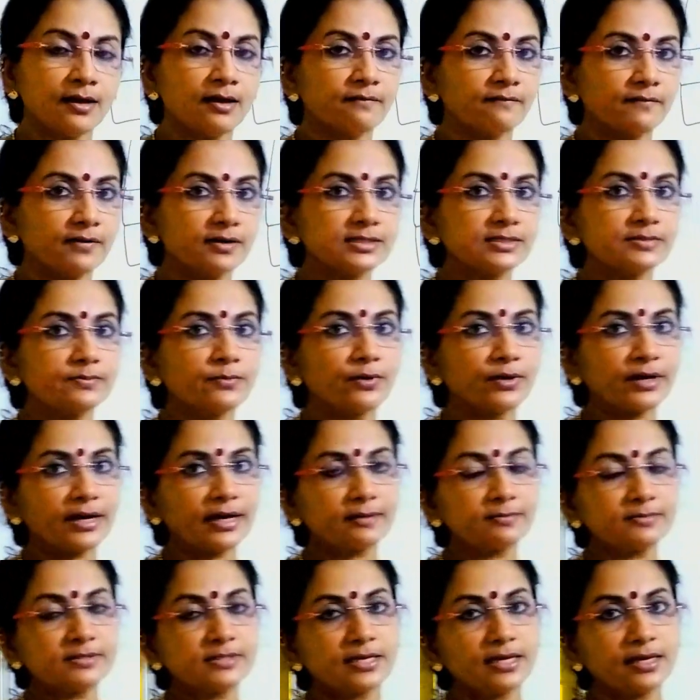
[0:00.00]
Once more I am
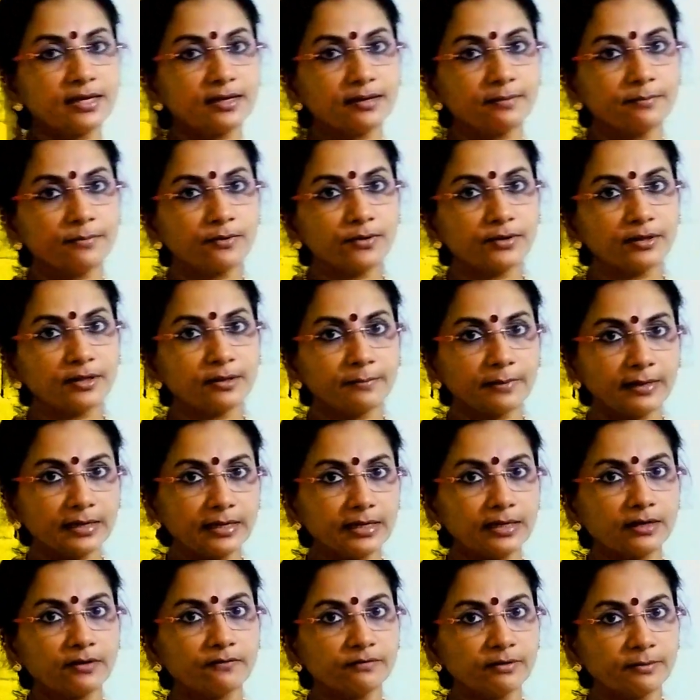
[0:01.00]
saying about the meaning
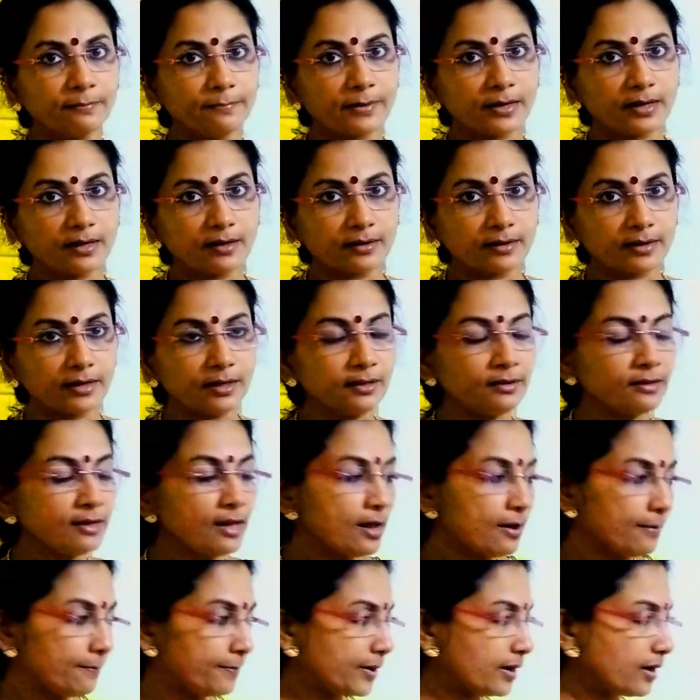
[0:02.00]
of the Prakrit.
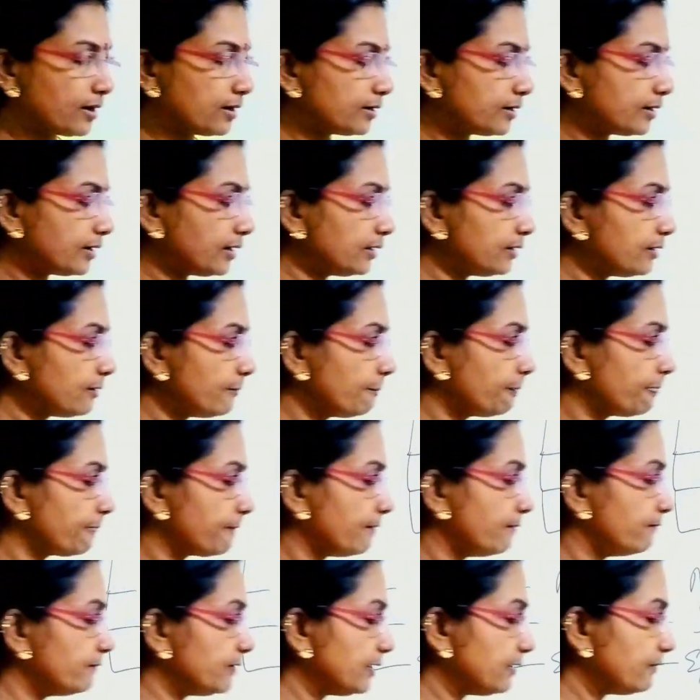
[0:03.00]
Prakrit,
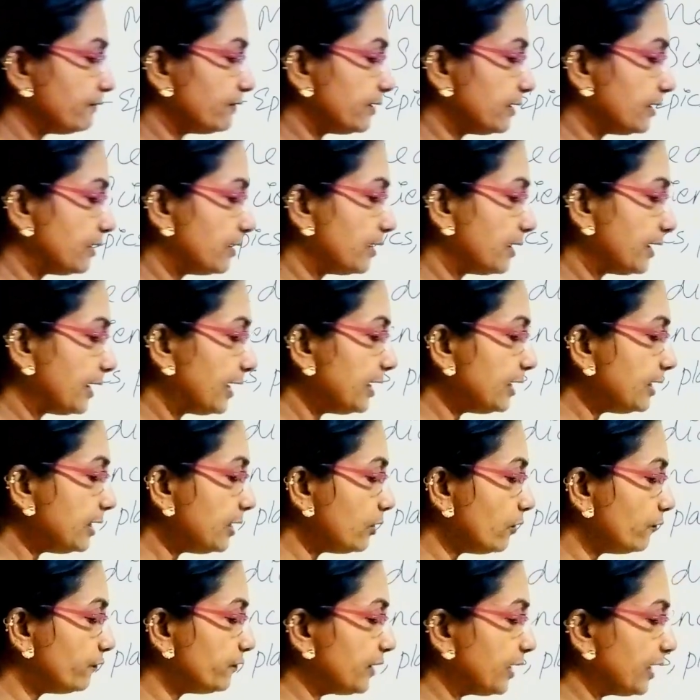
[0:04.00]
any
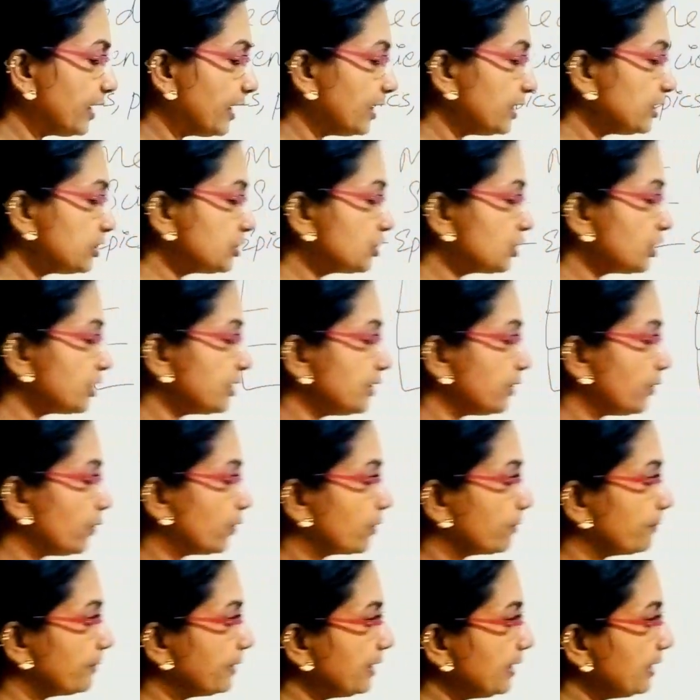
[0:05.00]
of the ancient or
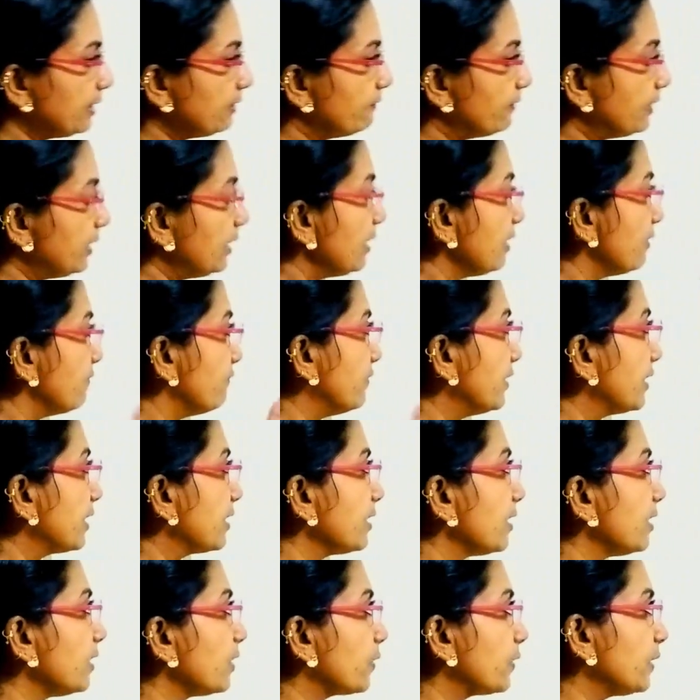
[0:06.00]
medieval
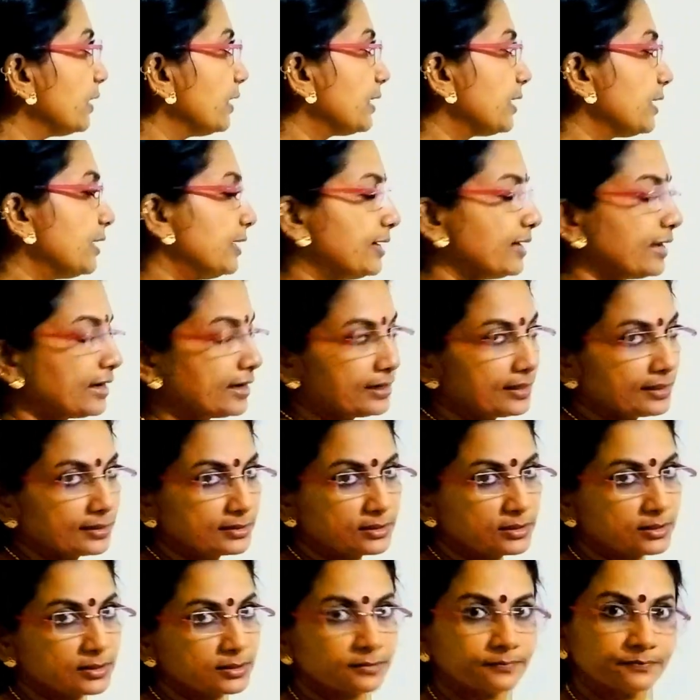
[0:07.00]
vernacular
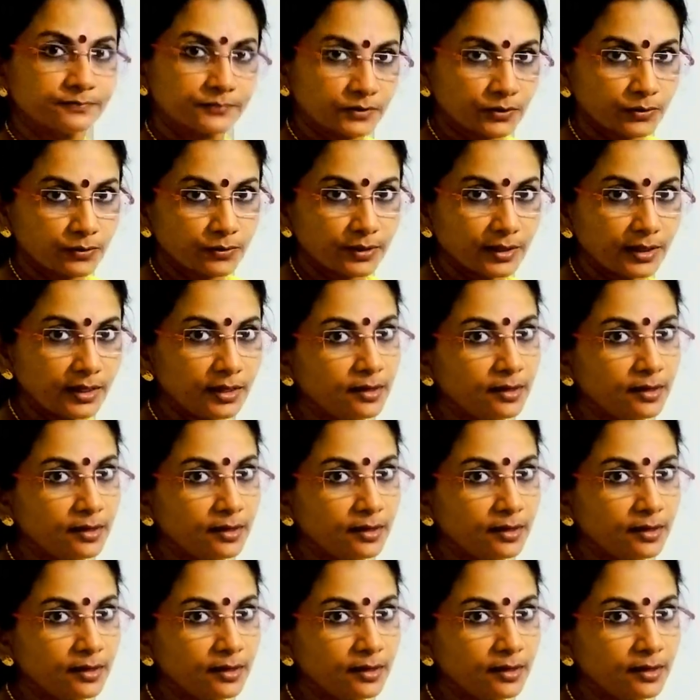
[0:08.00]
dialect. Okay.